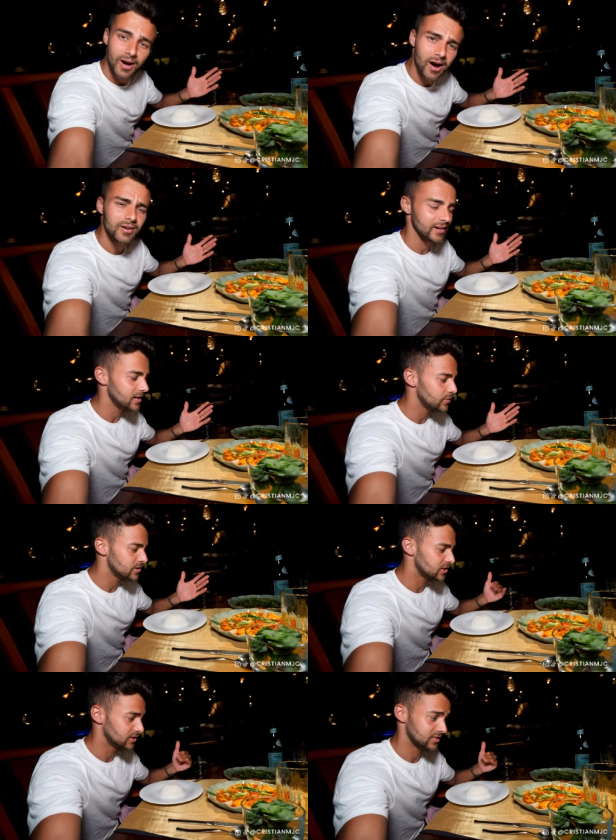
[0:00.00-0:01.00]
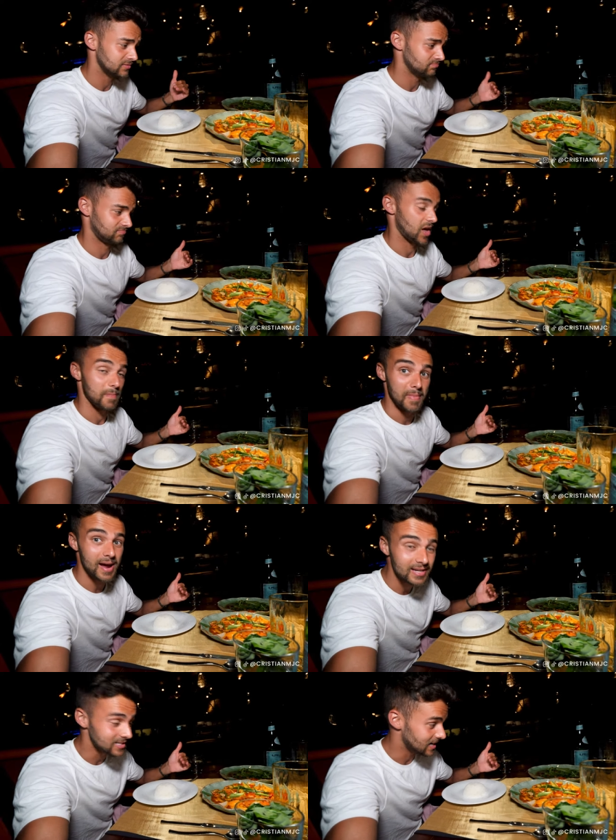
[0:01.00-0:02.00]
curry, which looks
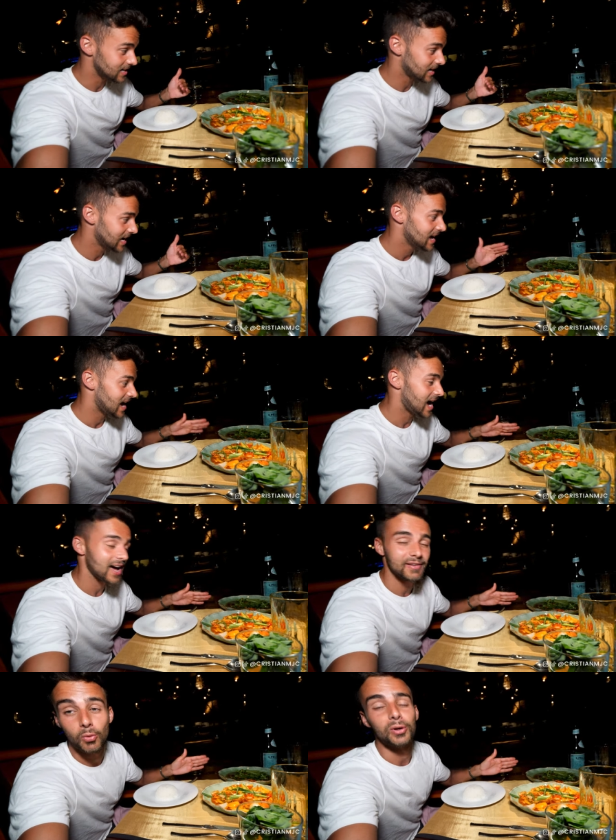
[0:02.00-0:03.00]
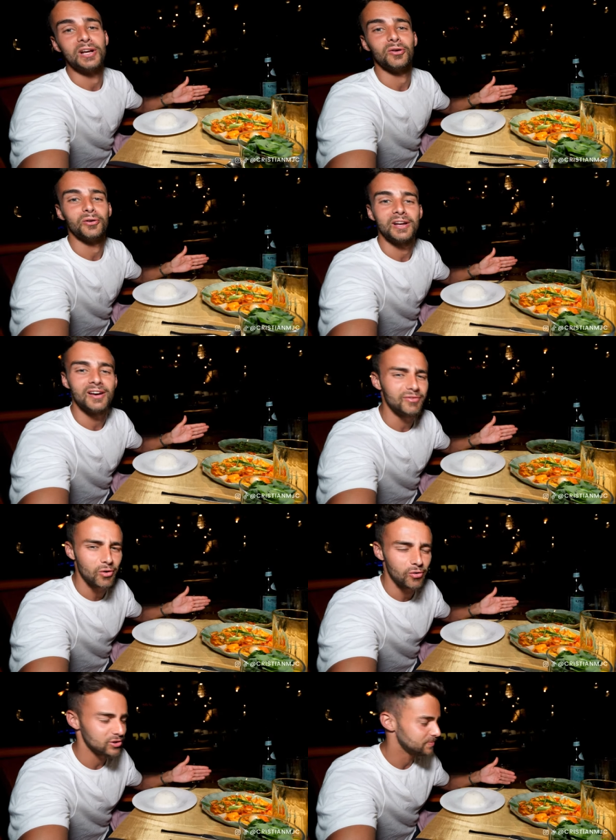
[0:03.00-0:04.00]
amazing, and a morning glory, of
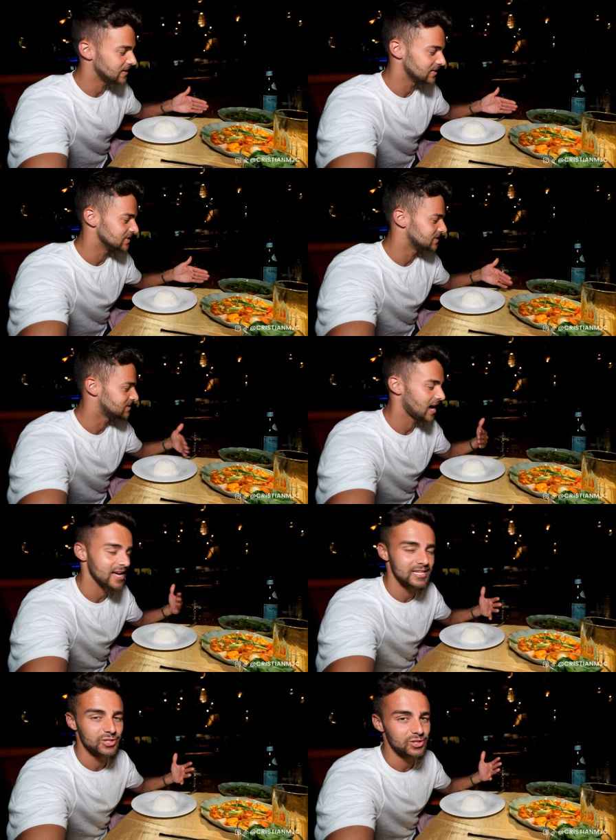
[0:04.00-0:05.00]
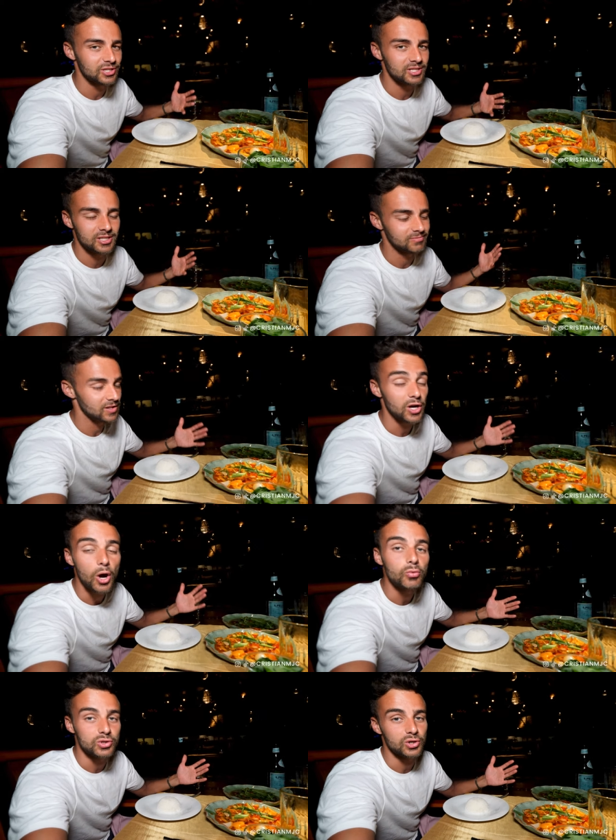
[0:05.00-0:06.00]
course, because that is just the
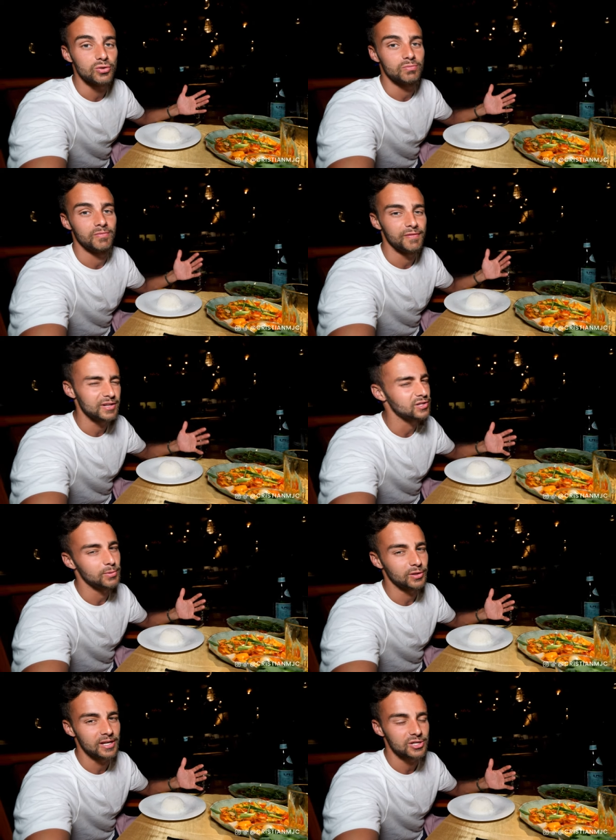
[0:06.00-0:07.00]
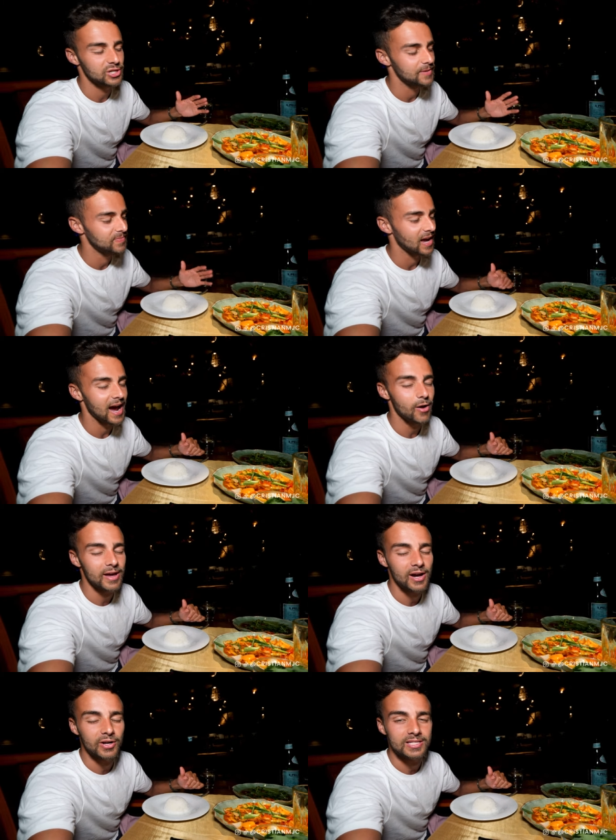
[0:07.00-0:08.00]
go-to vegetable dish out here in